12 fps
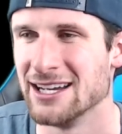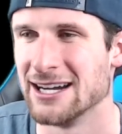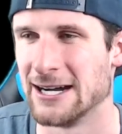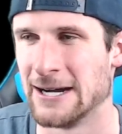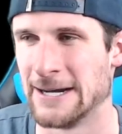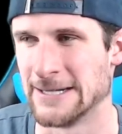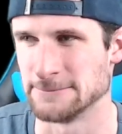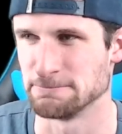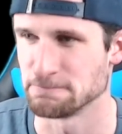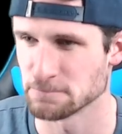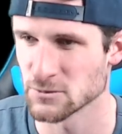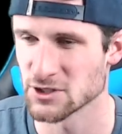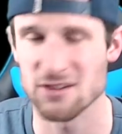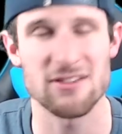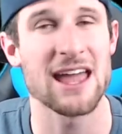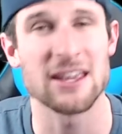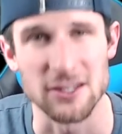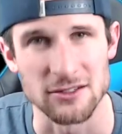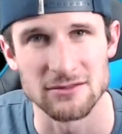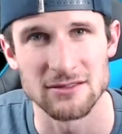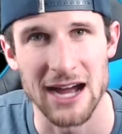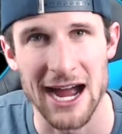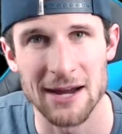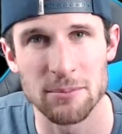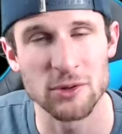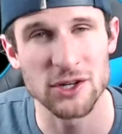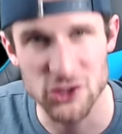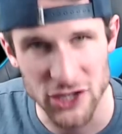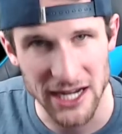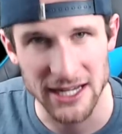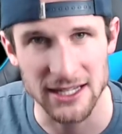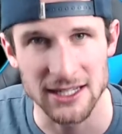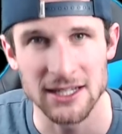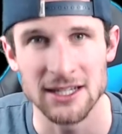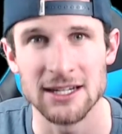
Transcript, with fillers: Um, so thank you. I appreciate it.